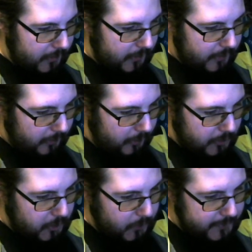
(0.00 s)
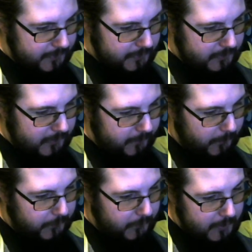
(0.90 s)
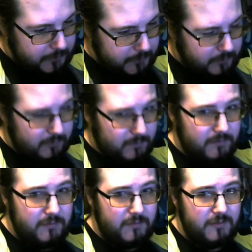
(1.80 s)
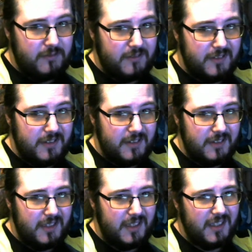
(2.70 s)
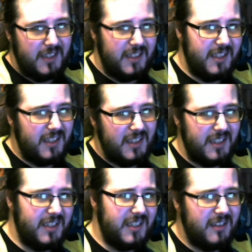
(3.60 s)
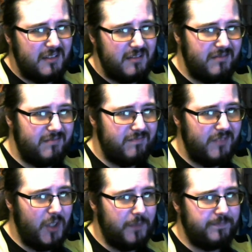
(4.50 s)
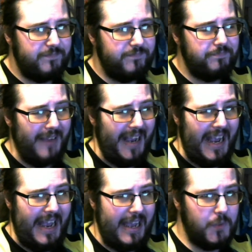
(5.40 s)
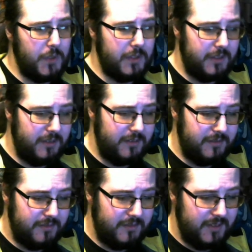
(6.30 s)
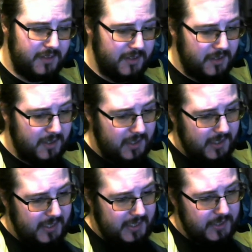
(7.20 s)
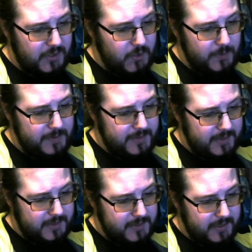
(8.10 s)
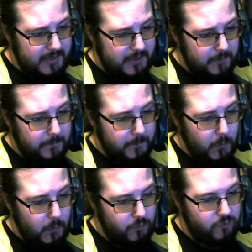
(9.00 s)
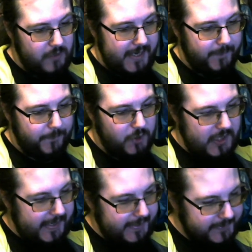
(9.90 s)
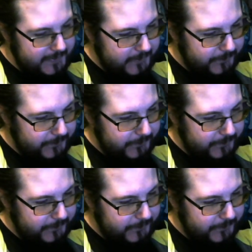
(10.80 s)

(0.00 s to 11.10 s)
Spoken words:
Got a 2 in 16 for Thrust. Not a bad one. And a 2 in 16 for Ramjet.